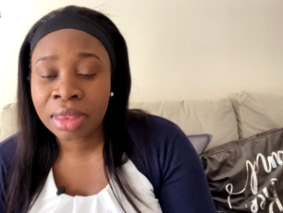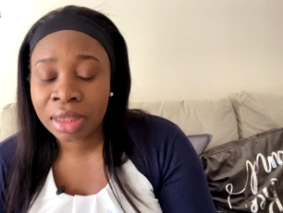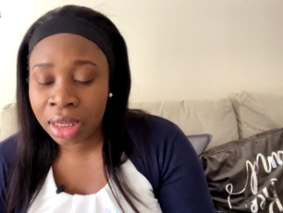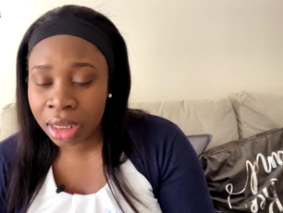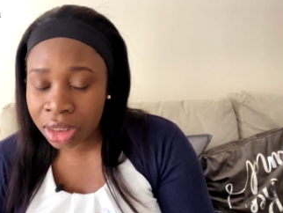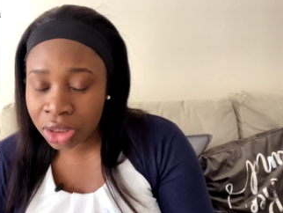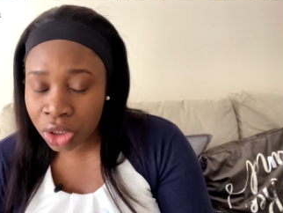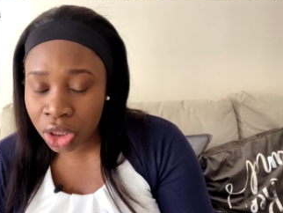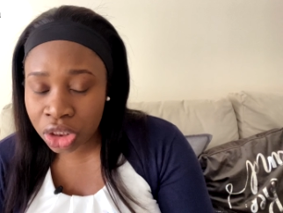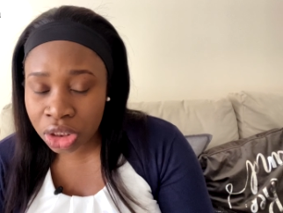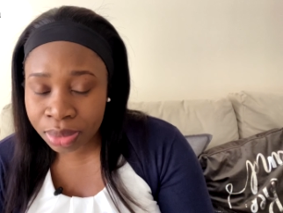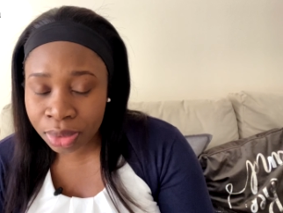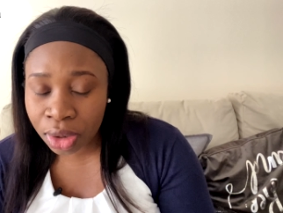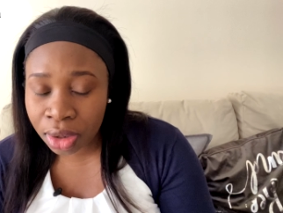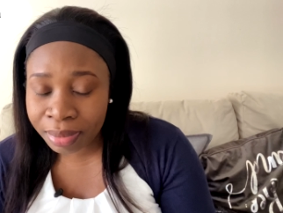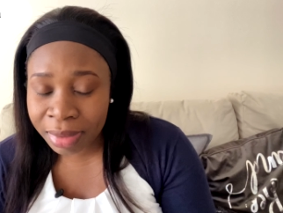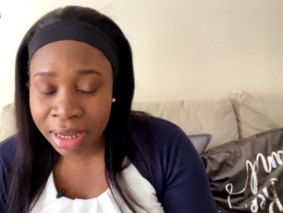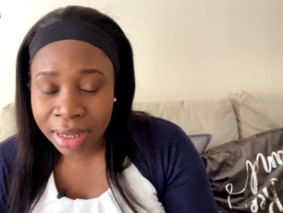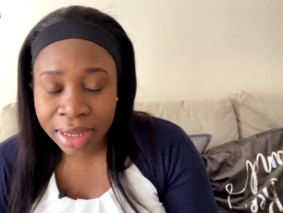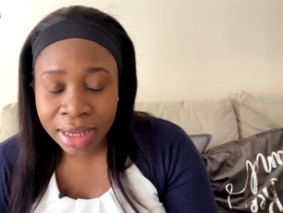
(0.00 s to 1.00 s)
It's going to be
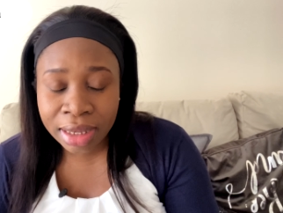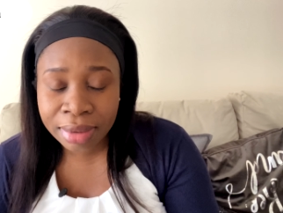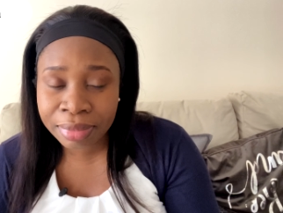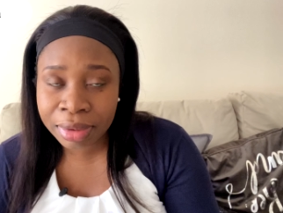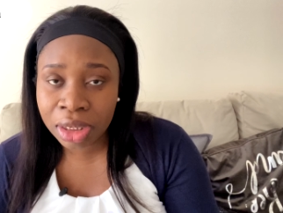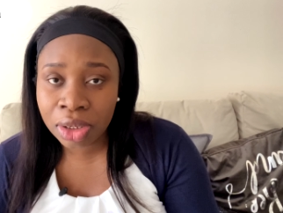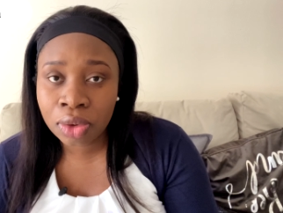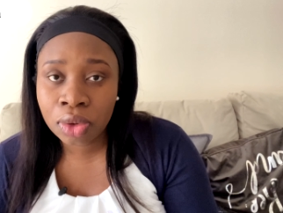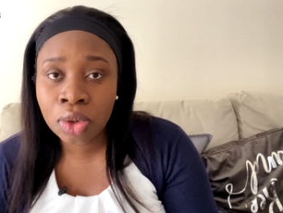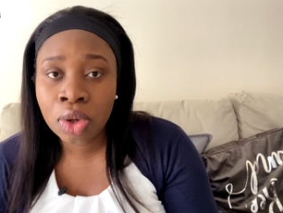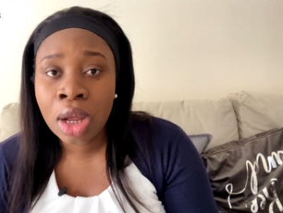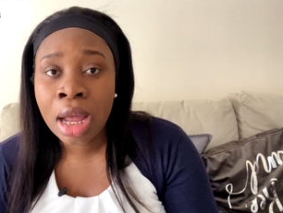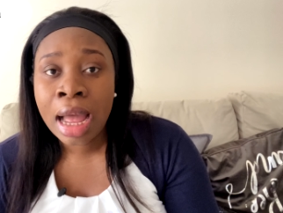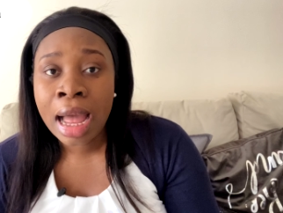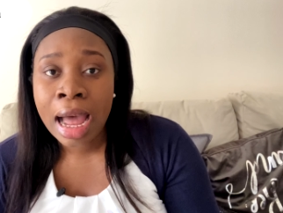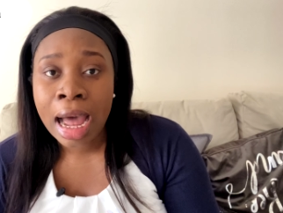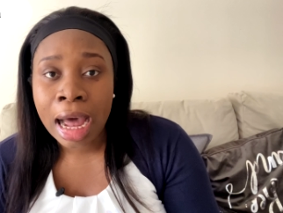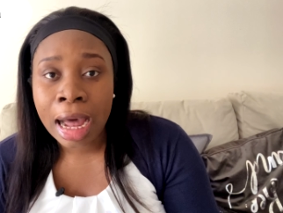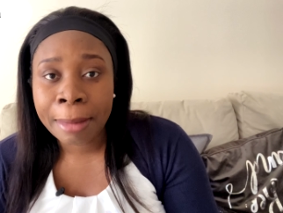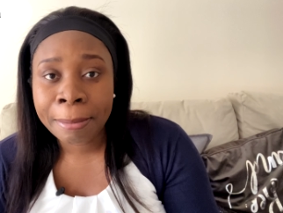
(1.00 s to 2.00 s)
on my link below.
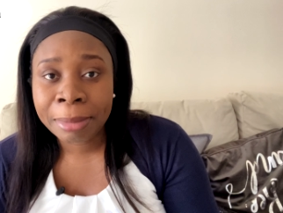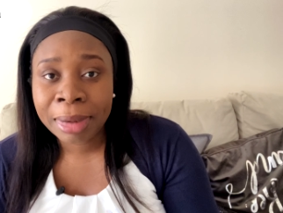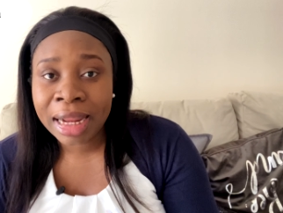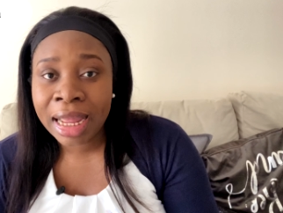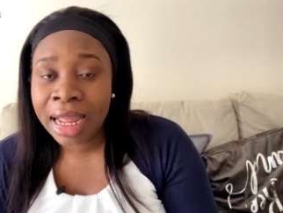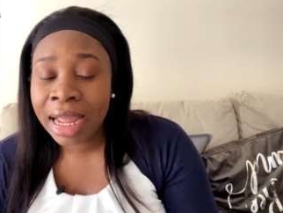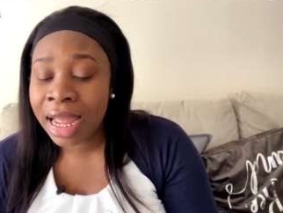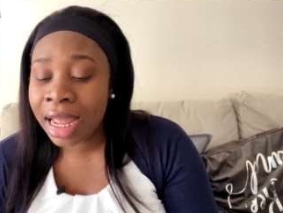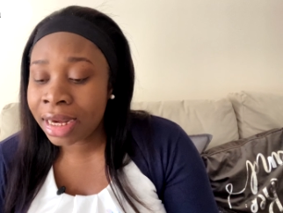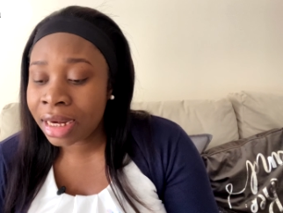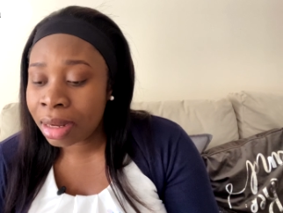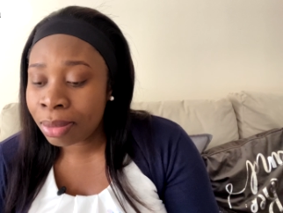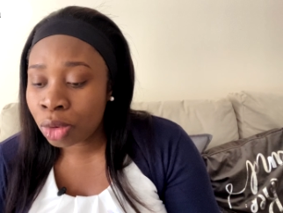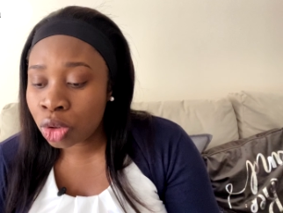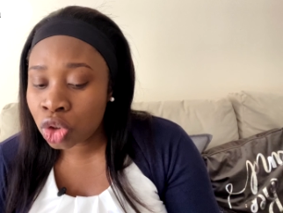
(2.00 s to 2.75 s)
Apply, and I'm